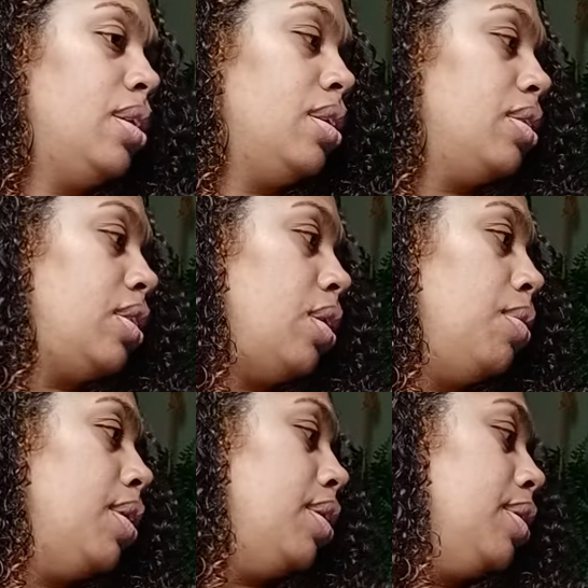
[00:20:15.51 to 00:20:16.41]
So,
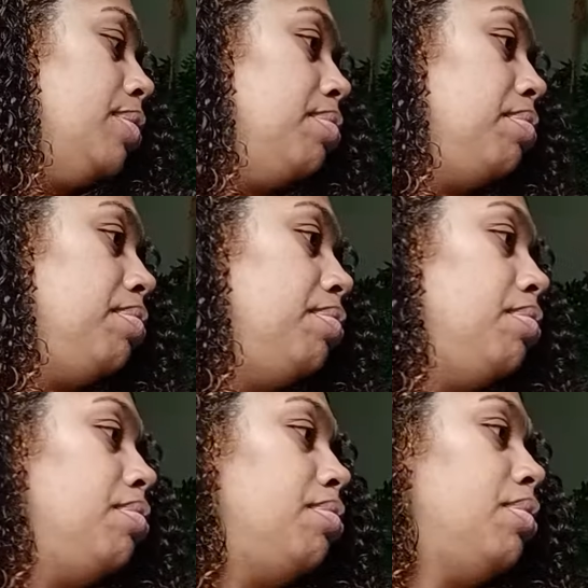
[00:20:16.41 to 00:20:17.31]
uh,
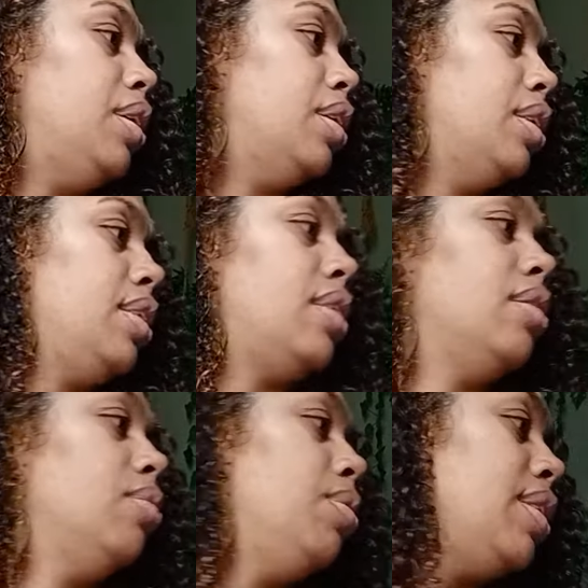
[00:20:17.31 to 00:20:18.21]
yeah, this,
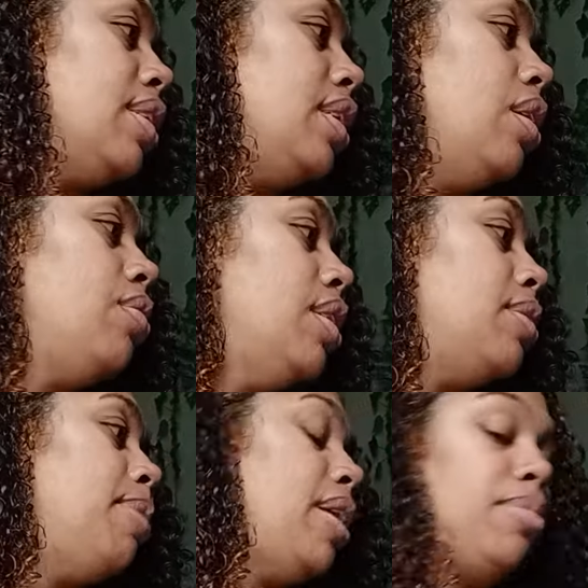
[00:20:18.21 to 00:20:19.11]
what's the T on this,
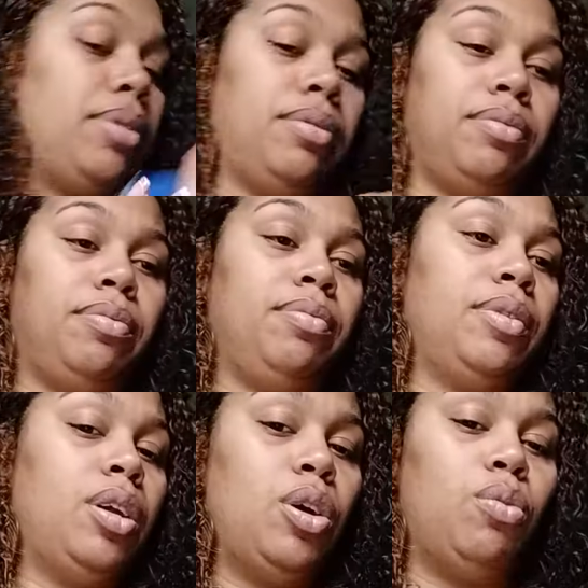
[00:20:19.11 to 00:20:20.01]
baby?
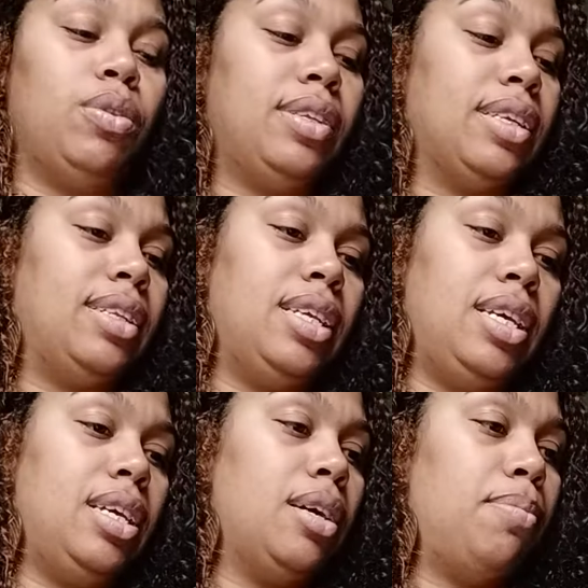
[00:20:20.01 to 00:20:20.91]
What's the
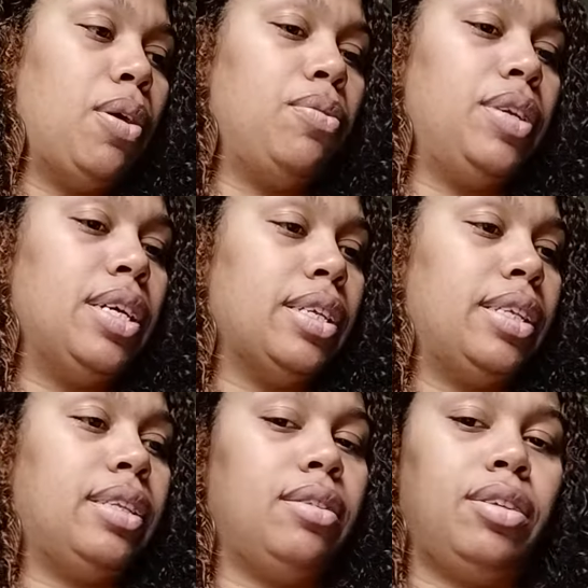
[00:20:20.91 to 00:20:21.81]
T up on
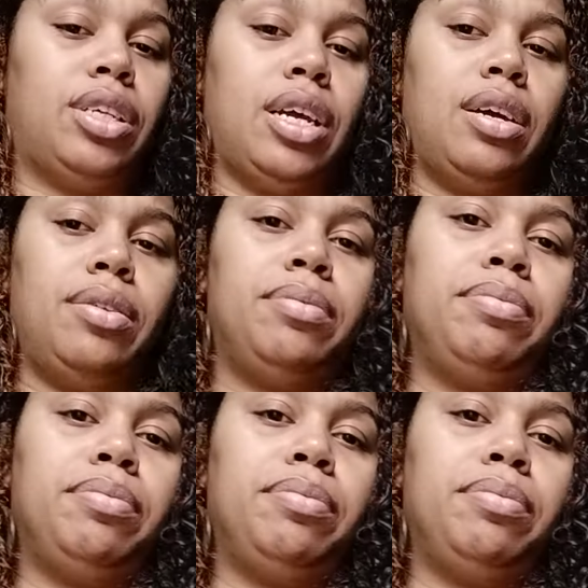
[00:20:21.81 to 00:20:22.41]
this, child?